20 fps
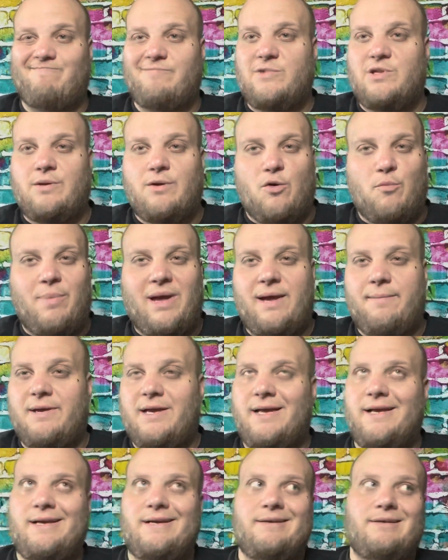your
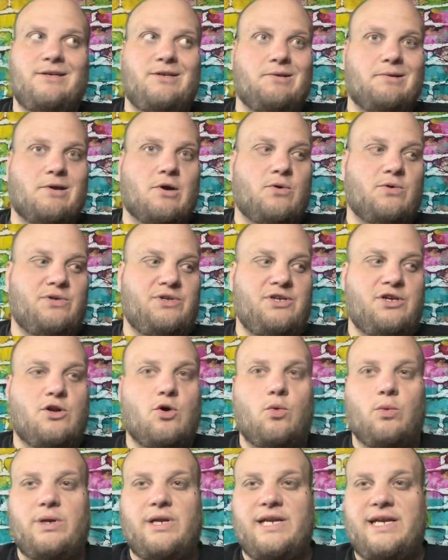baby, you
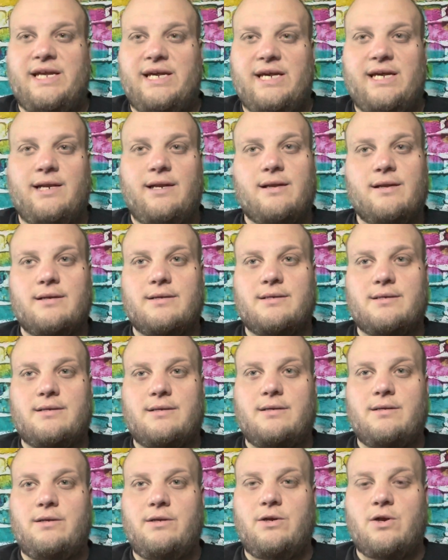don't need,
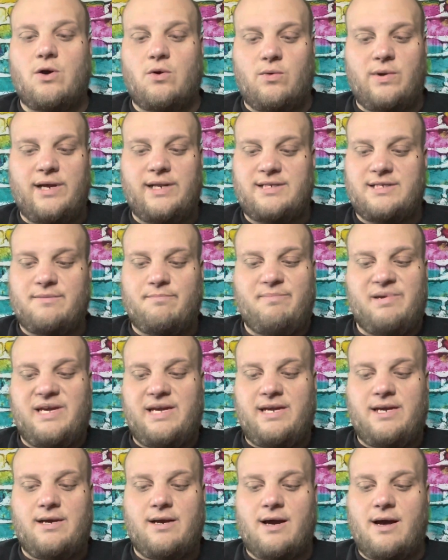it to
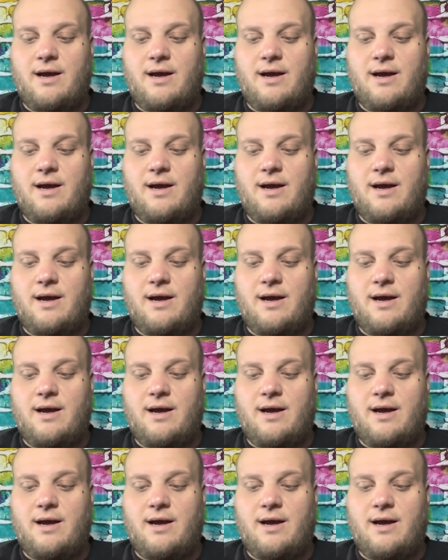be,